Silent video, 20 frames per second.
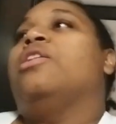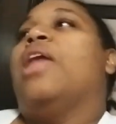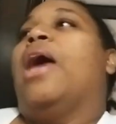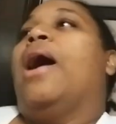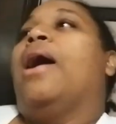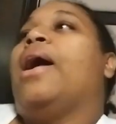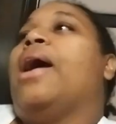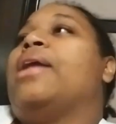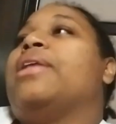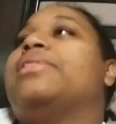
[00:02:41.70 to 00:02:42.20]

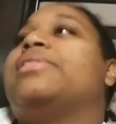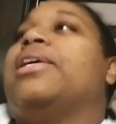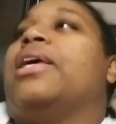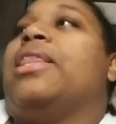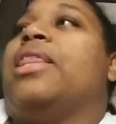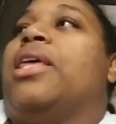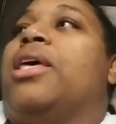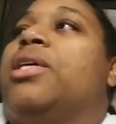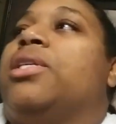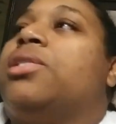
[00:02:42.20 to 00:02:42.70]
Now I gotta
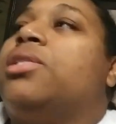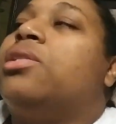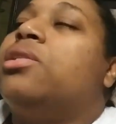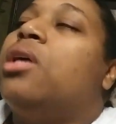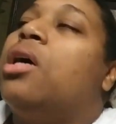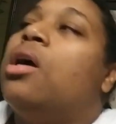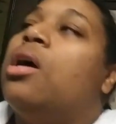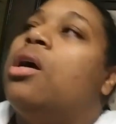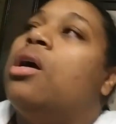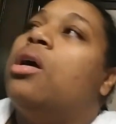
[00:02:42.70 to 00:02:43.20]
say
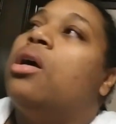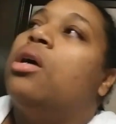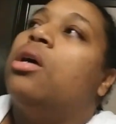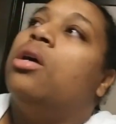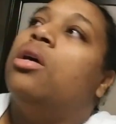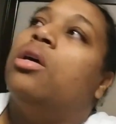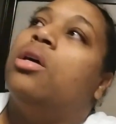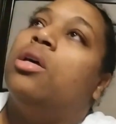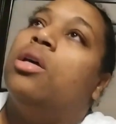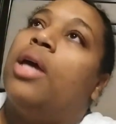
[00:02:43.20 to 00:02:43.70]
this.
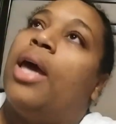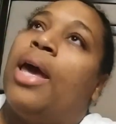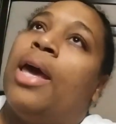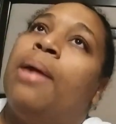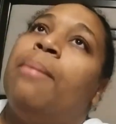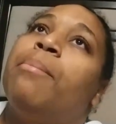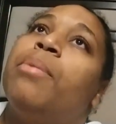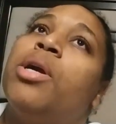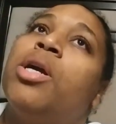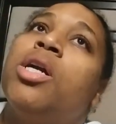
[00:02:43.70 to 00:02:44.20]

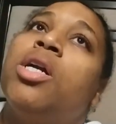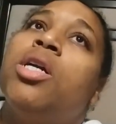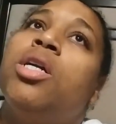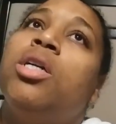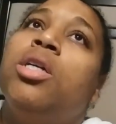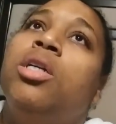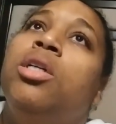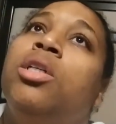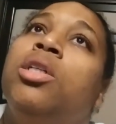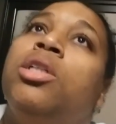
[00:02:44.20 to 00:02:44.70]

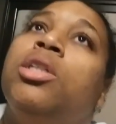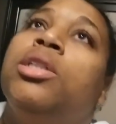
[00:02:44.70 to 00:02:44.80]
Amber